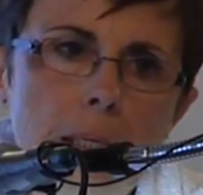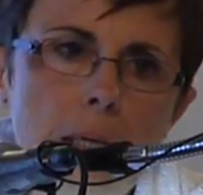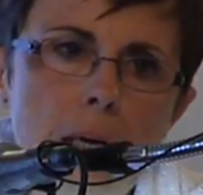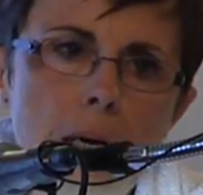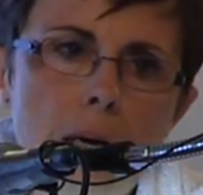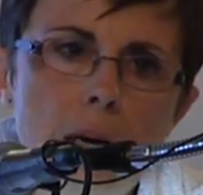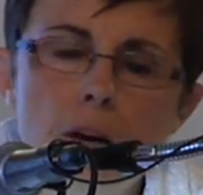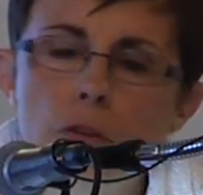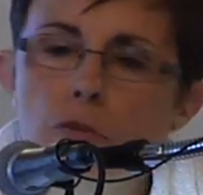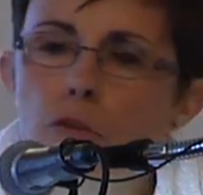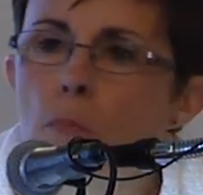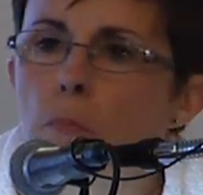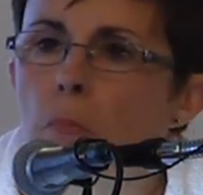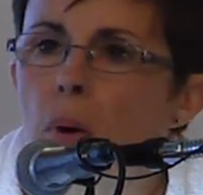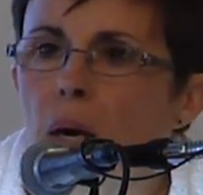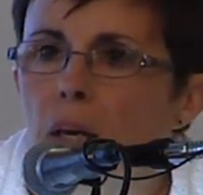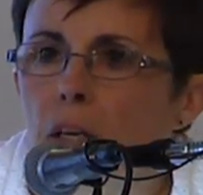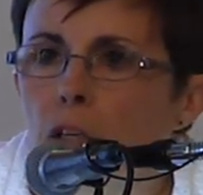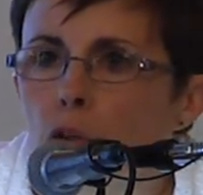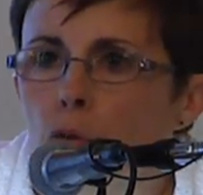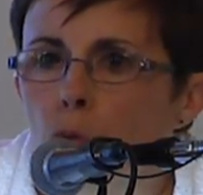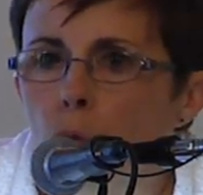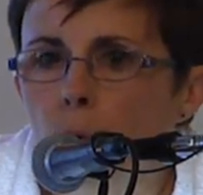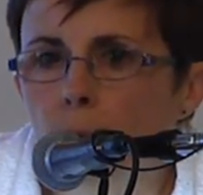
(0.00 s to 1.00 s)
Uh, the
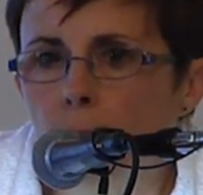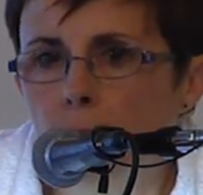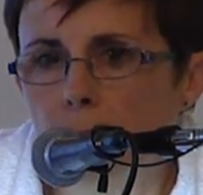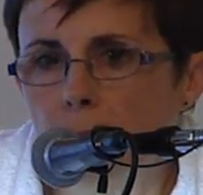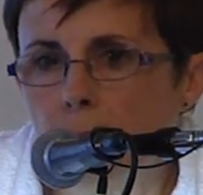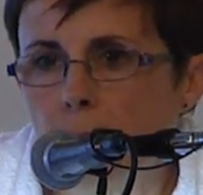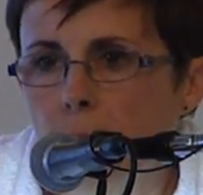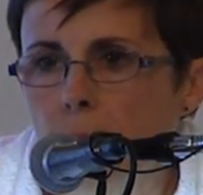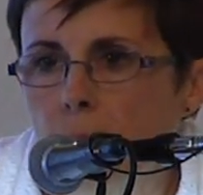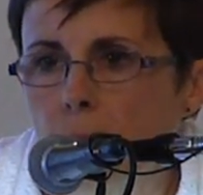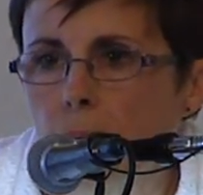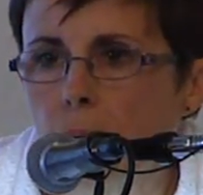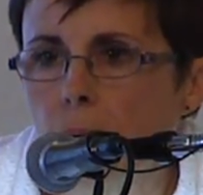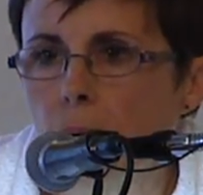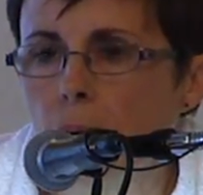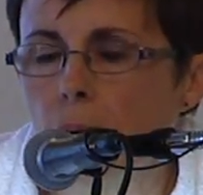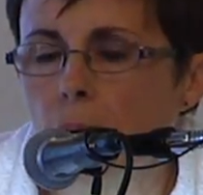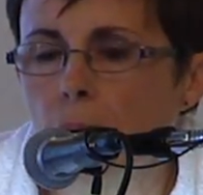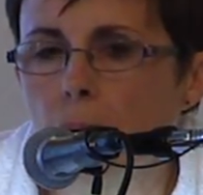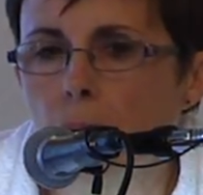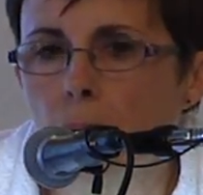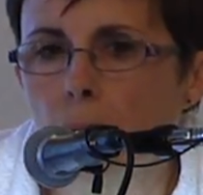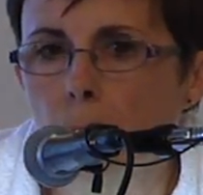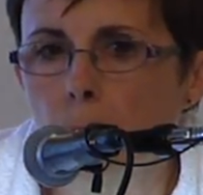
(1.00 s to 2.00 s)
bike race
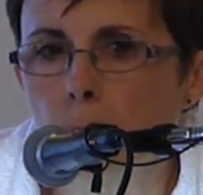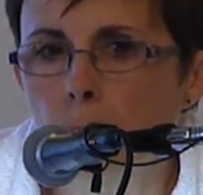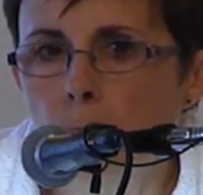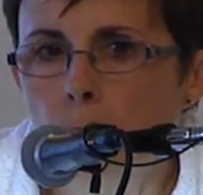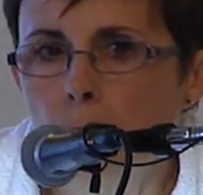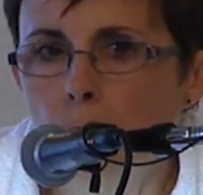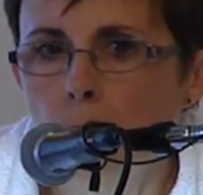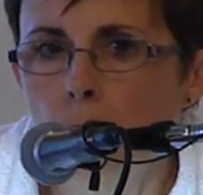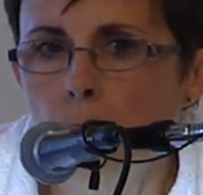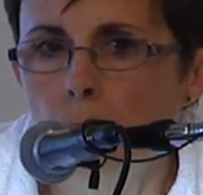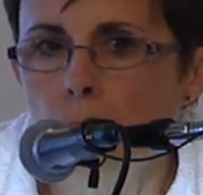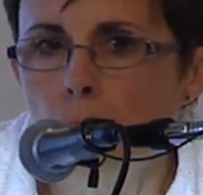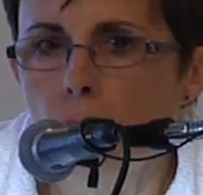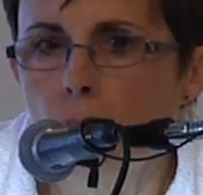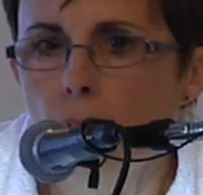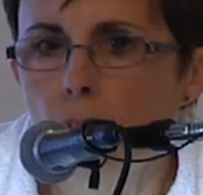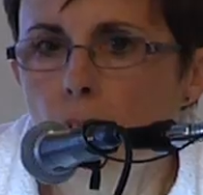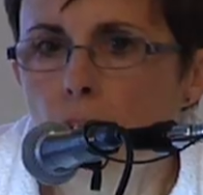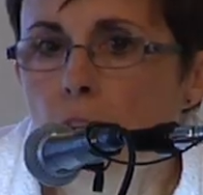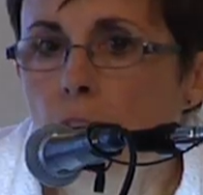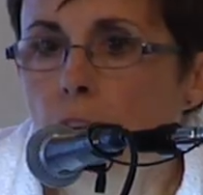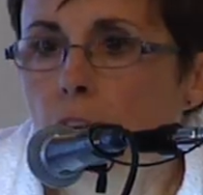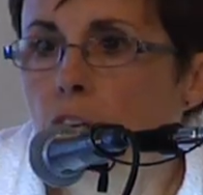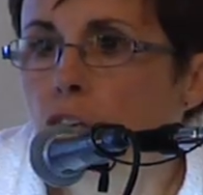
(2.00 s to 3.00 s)
um,
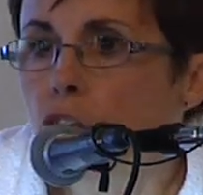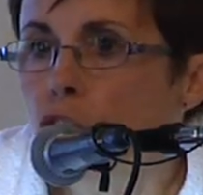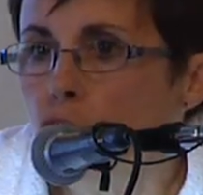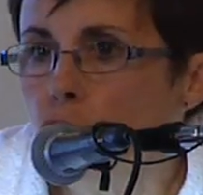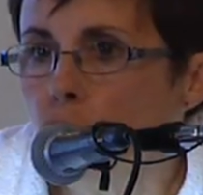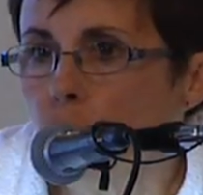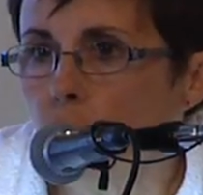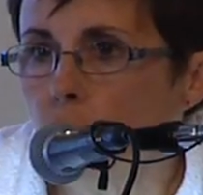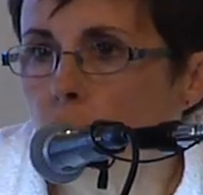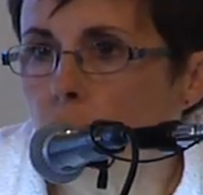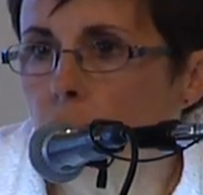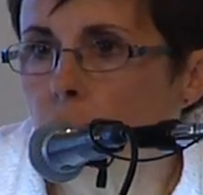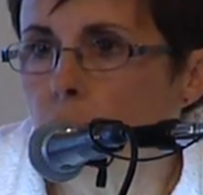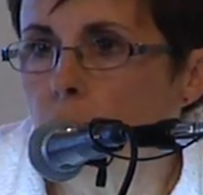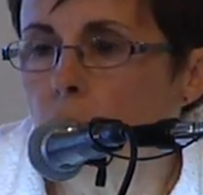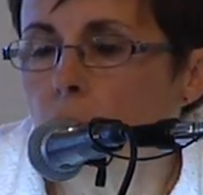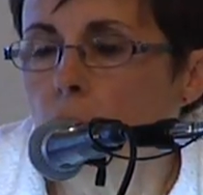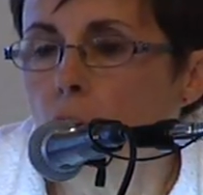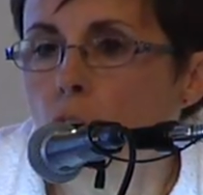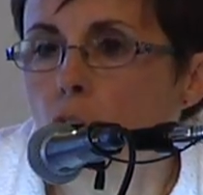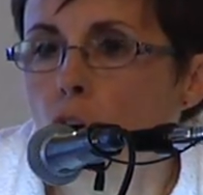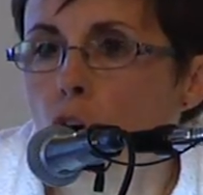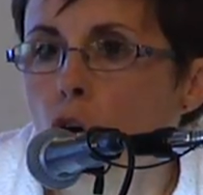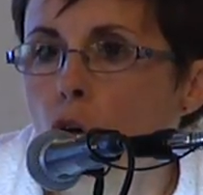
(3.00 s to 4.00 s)

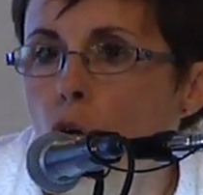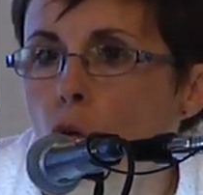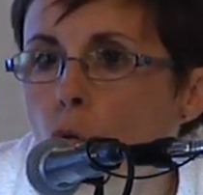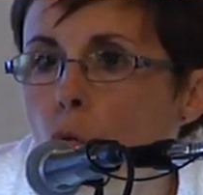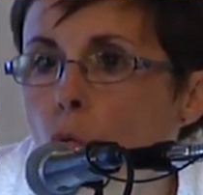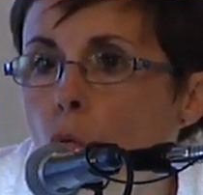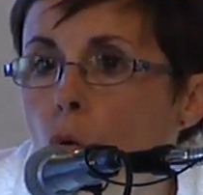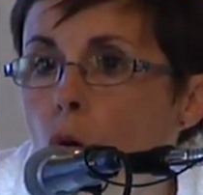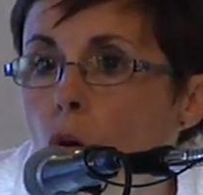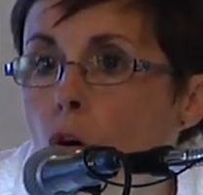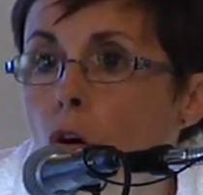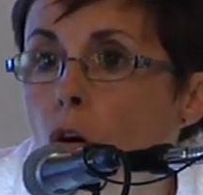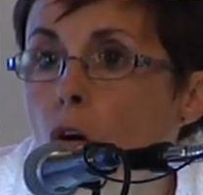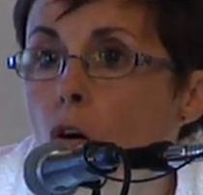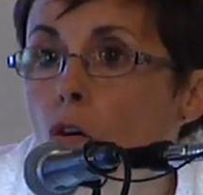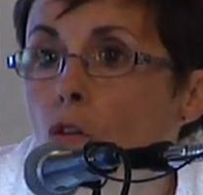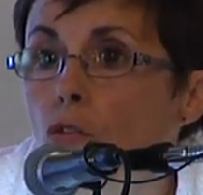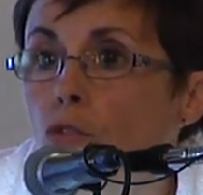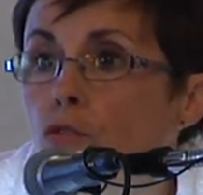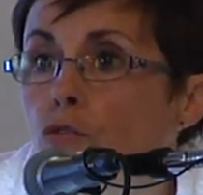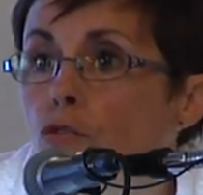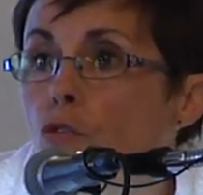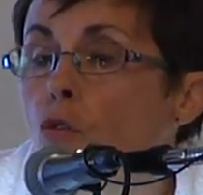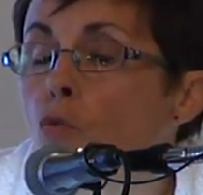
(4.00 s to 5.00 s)
initially
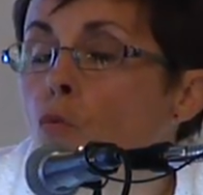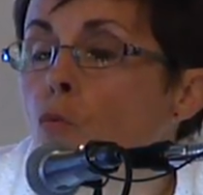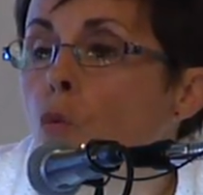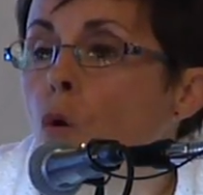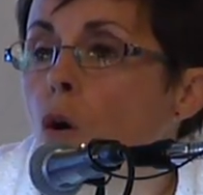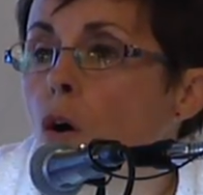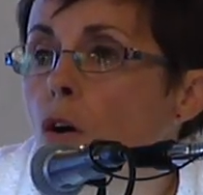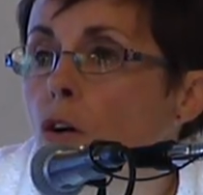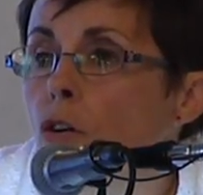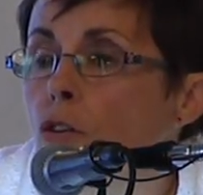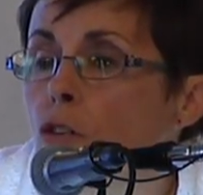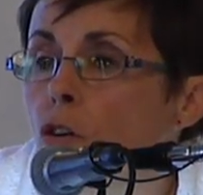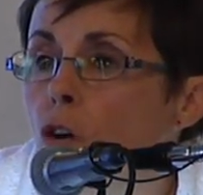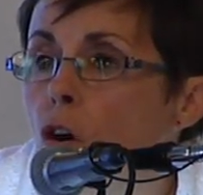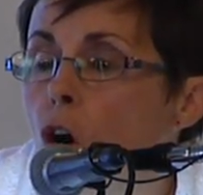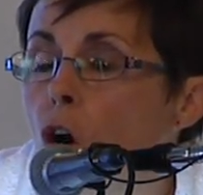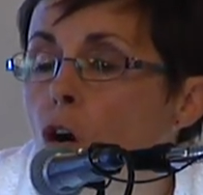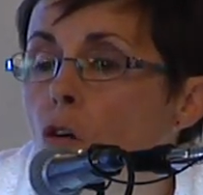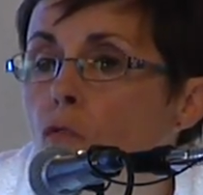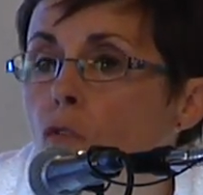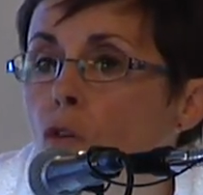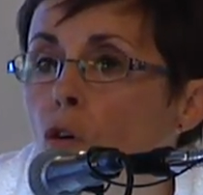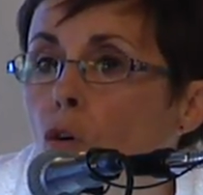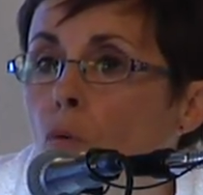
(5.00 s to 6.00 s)
was one
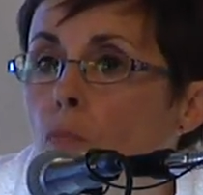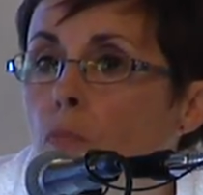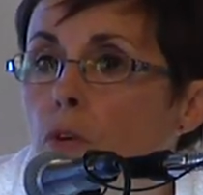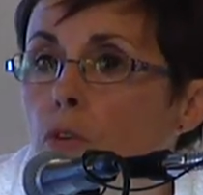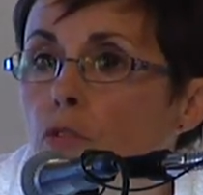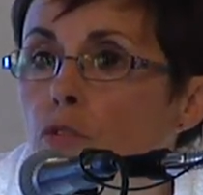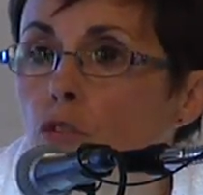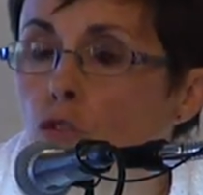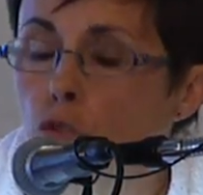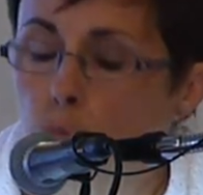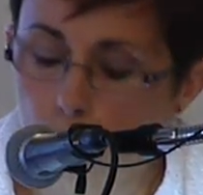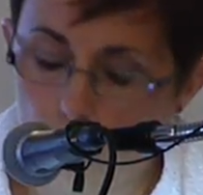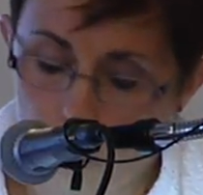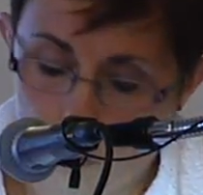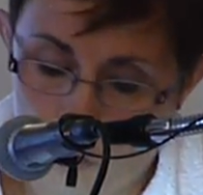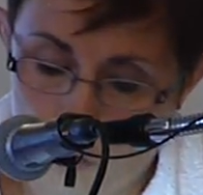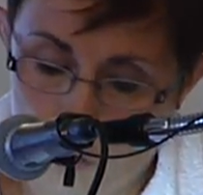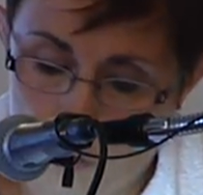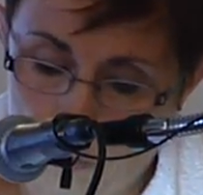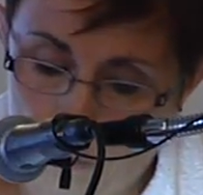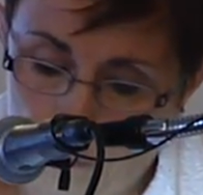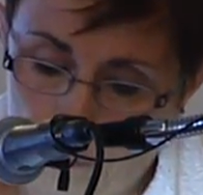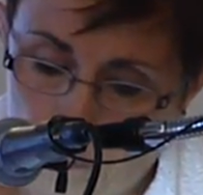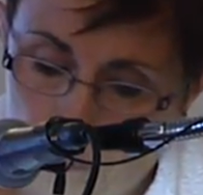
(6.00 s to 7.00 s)
of our business
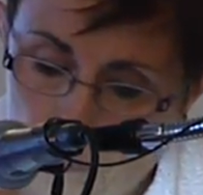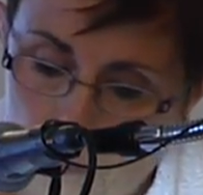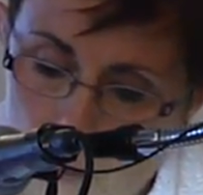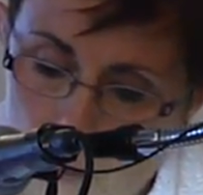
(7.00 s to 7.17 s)
person.